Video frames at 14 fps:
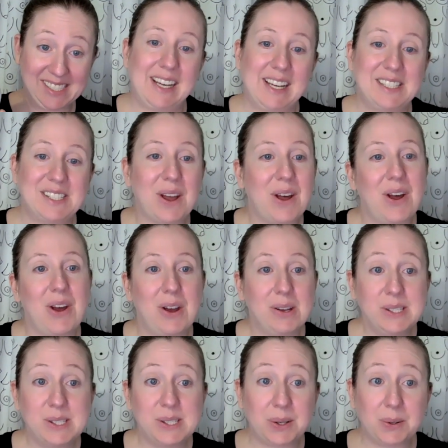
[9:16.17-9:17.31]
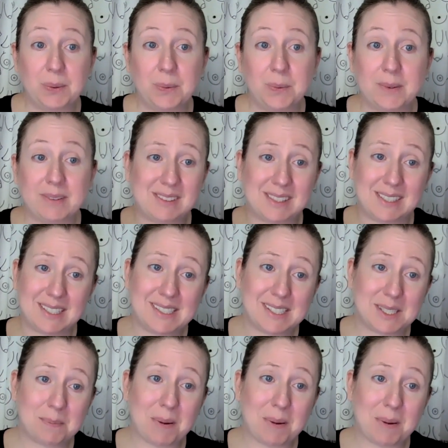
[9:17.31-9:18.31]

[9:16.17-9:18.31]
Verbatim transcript: It's also this is